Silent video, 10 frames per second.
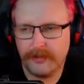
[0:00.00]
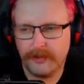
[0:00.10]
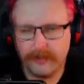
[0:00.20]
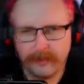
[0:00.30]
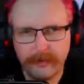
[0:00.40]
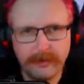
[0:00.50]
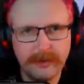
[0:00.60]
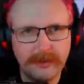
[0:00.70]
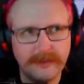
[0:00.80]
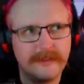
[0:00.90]
Do you
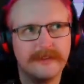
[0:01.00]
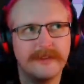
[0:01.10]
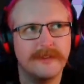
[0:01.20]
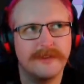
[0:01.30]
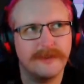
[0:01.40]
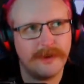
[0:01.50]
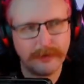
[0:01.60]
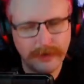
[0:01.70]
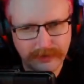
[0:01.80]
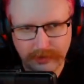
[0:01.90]
reckon
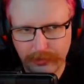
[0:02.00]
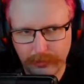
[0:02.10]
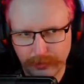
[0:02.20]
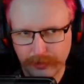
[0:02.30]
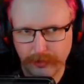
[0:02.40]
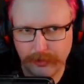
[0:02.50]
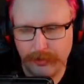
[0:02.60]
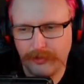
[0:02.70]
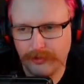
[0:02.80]
we could teleport the crow?